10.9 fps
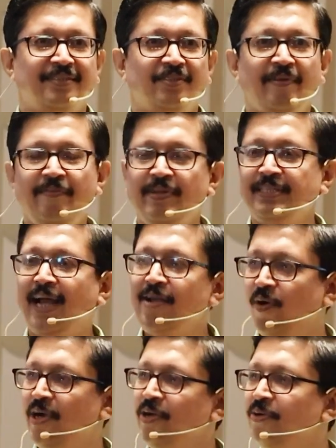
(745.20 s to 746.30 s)
So when we say, I
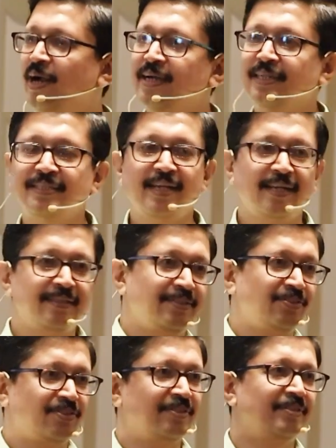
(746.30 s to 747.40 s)
want you to understand
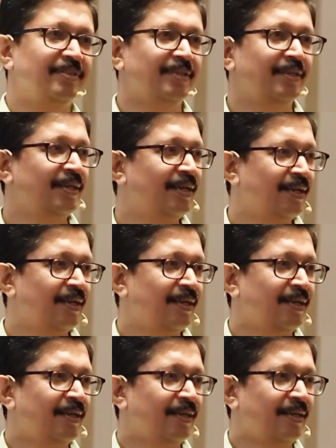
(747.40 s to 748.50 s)
this,
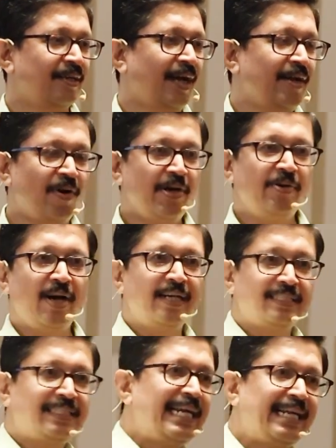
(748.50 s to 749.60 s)
I want you to
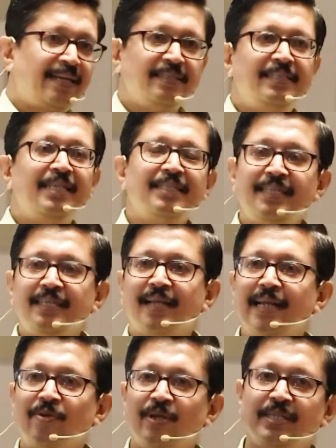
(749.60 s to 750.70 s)
understand GST
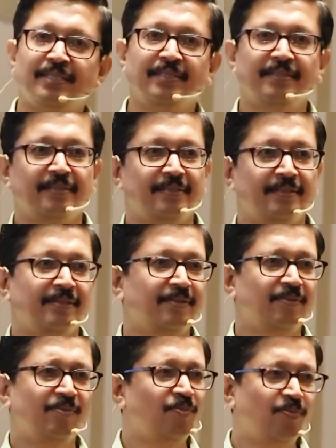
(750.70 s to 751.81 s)
calculation.
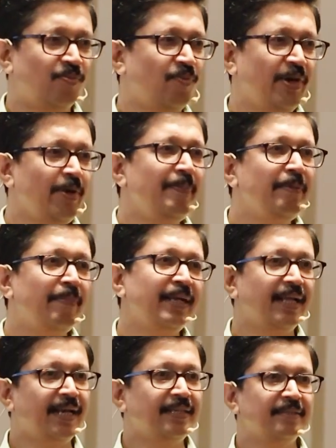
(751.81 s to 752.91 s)
What do you mean by
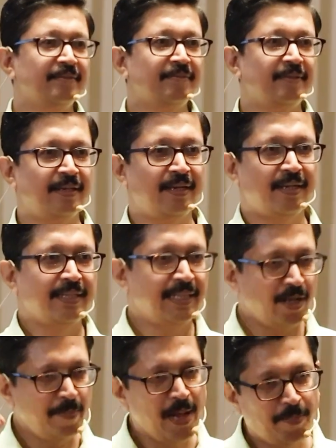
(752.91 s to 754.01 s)
that?
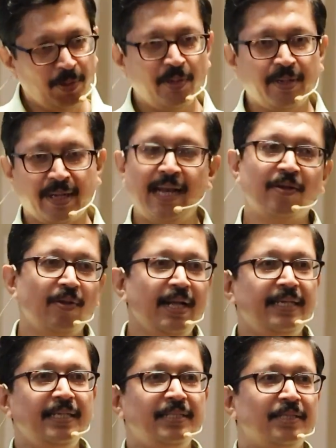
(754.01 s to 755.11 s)
They'll be able to
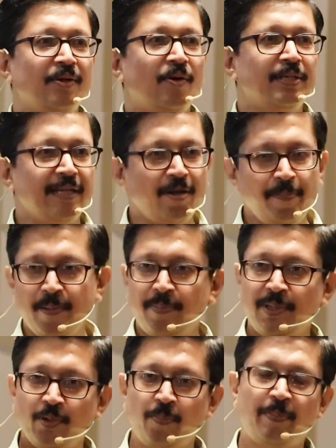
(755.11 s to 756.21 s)
calculate it, or they'll be
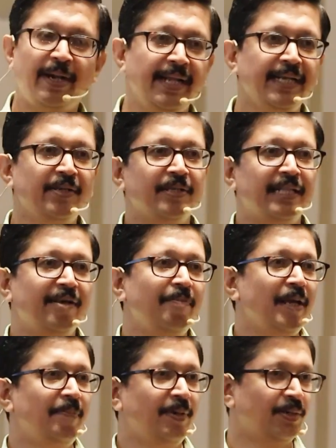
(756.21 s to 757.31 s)
able to predict, or they'll
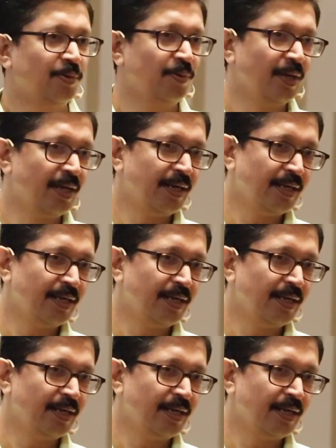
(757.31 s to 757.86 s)
be able to